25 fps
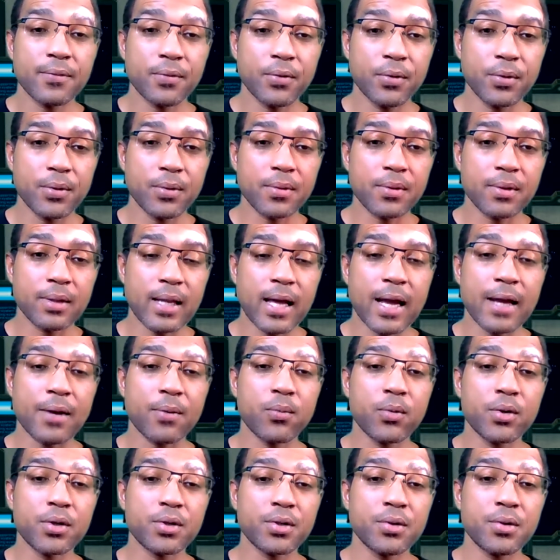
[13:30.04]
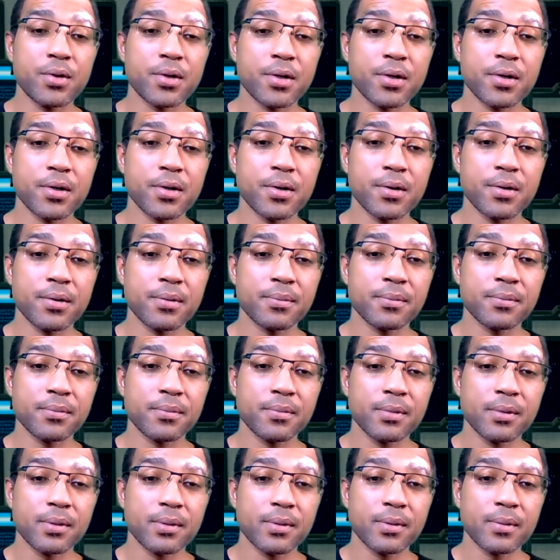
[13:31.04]
If you like what you heard,
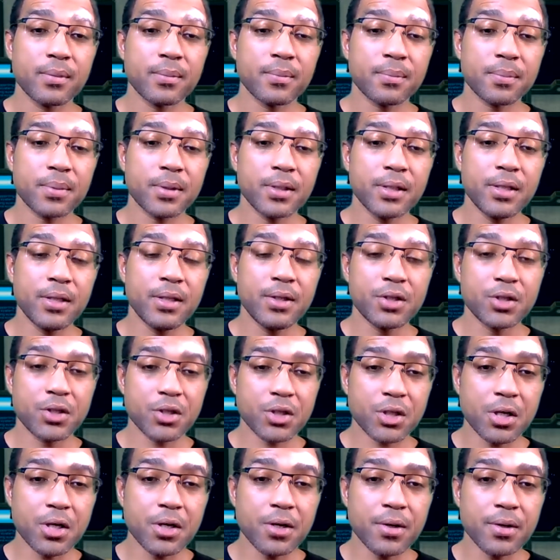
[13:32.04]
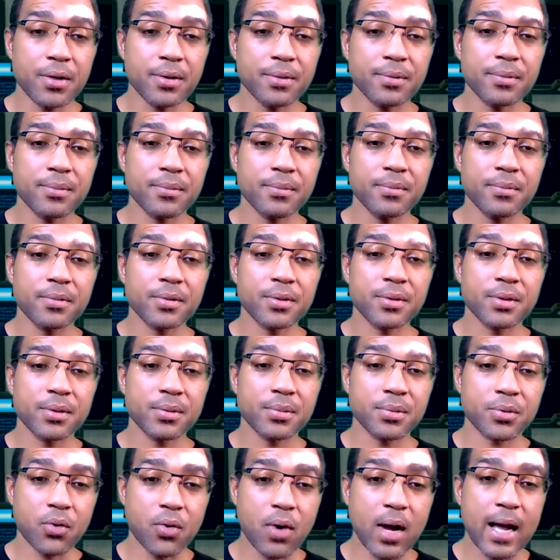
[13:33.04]
please share,
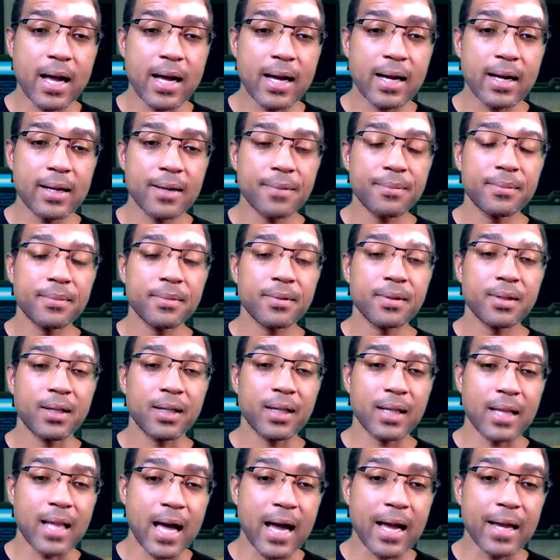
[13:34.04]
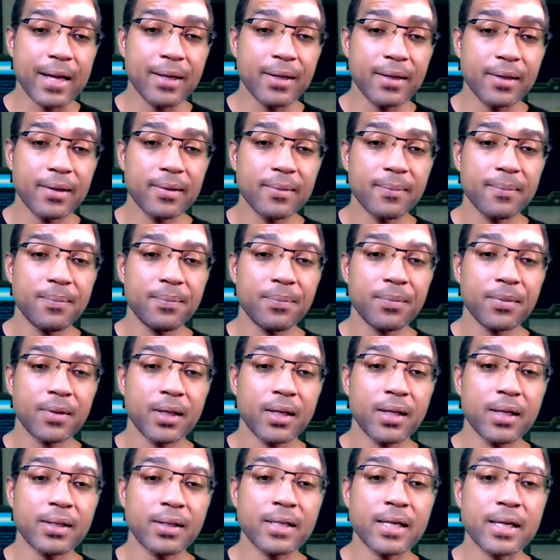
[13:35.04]
subscribe, like,
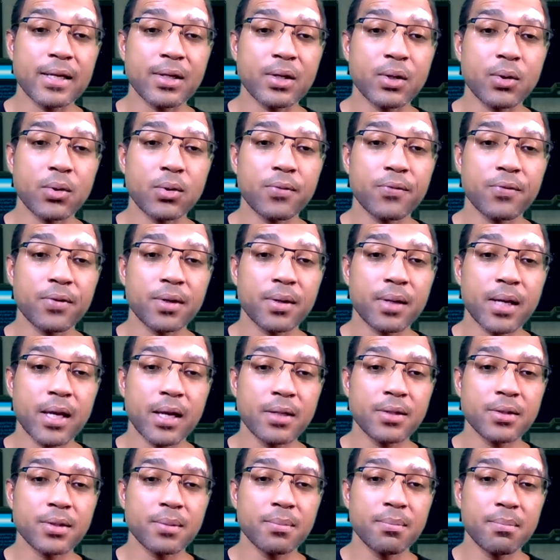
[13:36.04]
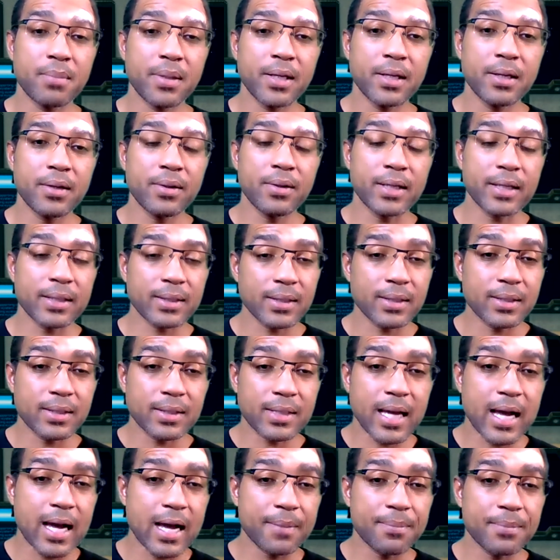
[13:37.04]
hit that notification bell at the
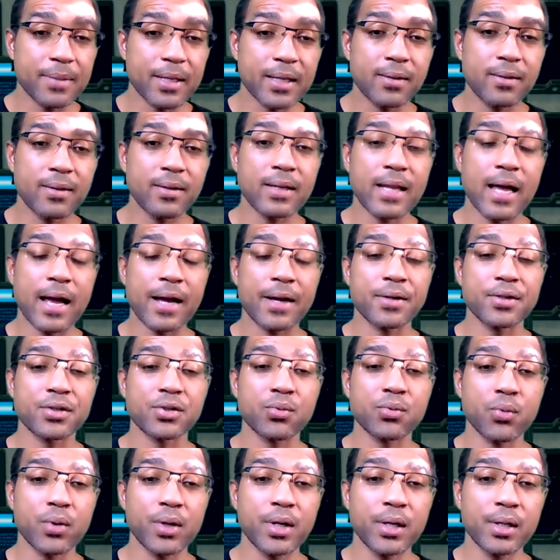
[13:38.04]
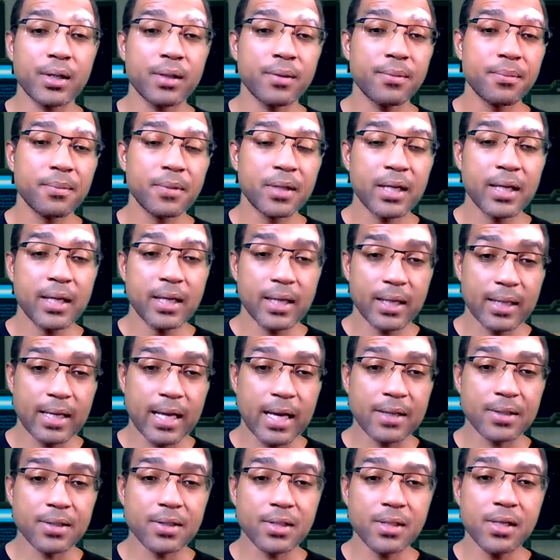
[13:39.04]
top that look like it's ringing,
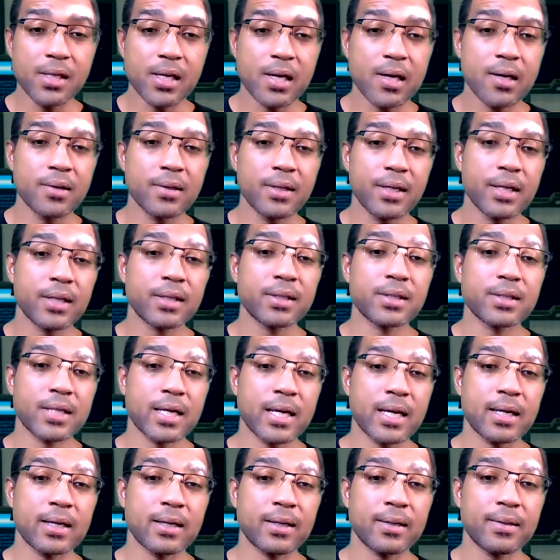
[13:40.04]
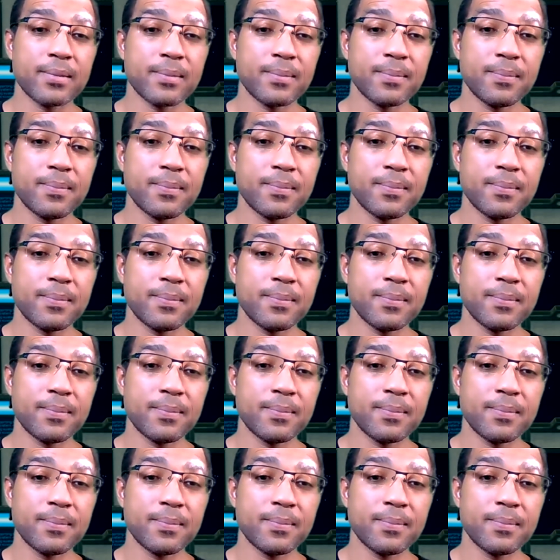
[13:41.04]
and I'll see y'all next time.